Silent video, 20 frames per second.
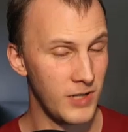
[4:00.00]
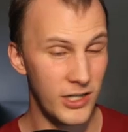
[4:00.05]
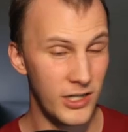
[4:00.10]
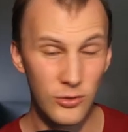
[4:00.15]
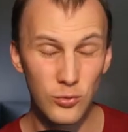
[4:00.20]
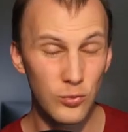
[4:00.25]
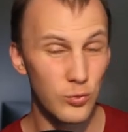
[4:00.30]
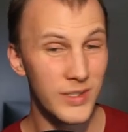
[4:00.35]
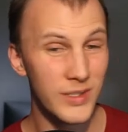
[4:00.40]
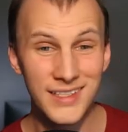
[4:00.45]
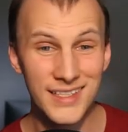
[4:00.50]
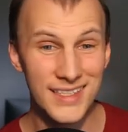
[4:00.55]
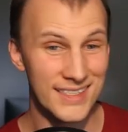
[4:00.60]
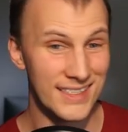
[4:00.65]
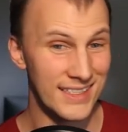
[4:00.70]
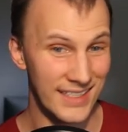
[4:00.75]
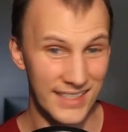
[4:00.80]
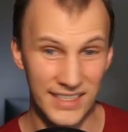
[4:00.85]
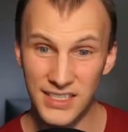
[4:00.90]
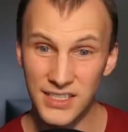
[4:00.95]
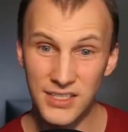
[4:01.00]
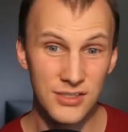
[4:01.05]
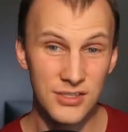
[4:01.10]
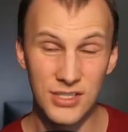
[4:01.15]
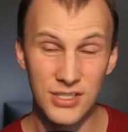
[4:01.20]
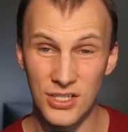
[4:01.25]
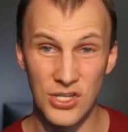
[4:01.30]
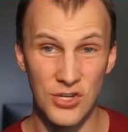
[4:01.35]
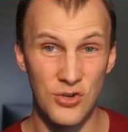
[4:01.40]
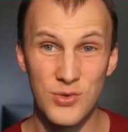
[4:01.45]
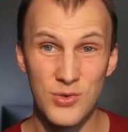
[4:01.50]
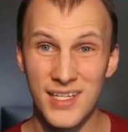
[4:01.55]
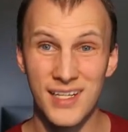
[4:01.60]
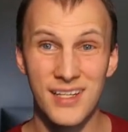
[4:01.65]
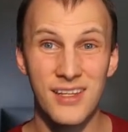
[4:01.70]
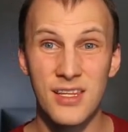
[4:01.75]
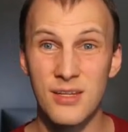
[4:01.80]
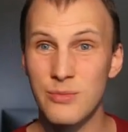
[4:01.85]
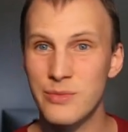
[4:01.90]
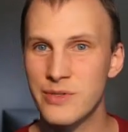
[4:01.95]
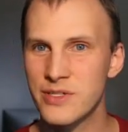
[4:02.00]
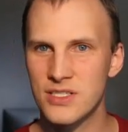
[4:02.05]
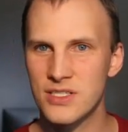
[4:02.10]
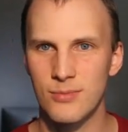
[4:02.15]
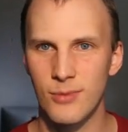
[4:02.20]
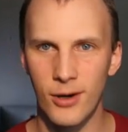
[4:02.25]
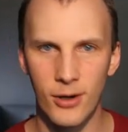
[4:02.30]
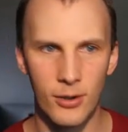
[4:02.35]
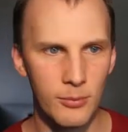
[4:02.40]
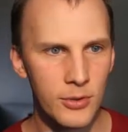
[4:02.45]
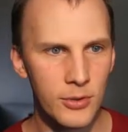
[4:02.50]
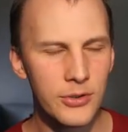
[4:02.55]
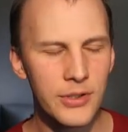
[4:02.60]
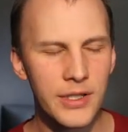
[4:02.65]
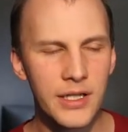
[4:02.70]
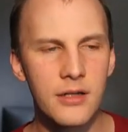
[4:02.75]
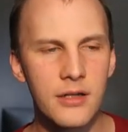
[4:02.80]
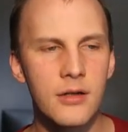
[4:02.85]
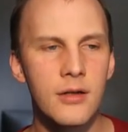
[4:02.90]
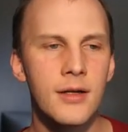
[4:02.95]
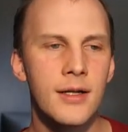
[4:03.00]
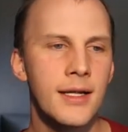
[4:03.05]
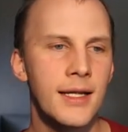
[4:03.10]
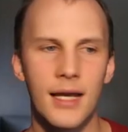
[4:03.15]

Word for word: I don't really need to use any of them in smart mode here.